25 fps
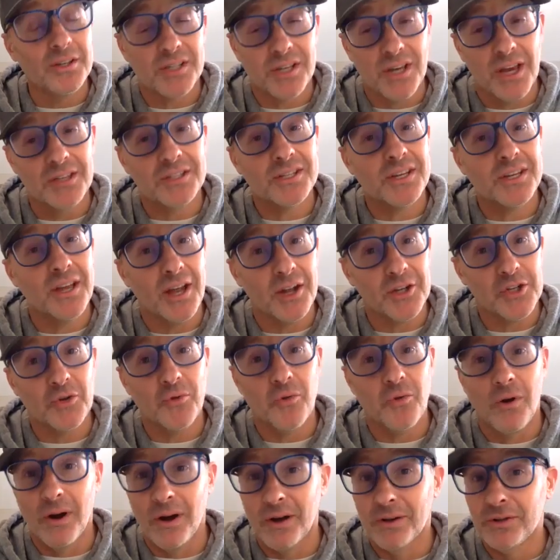
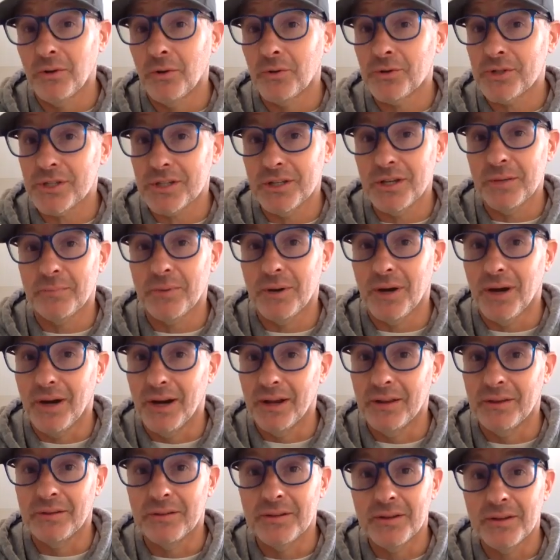Saskatchewan. Don't sleep
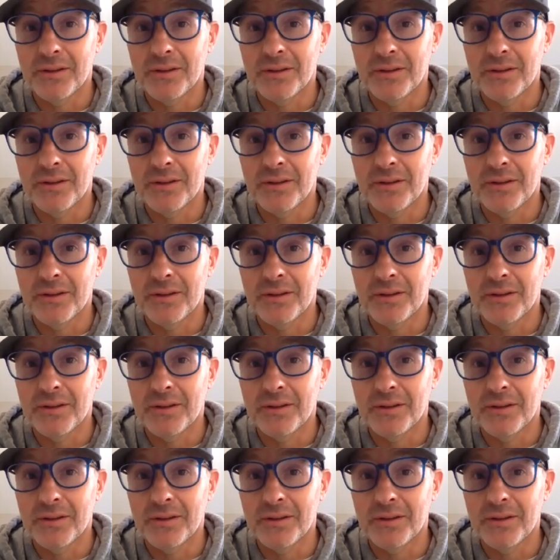on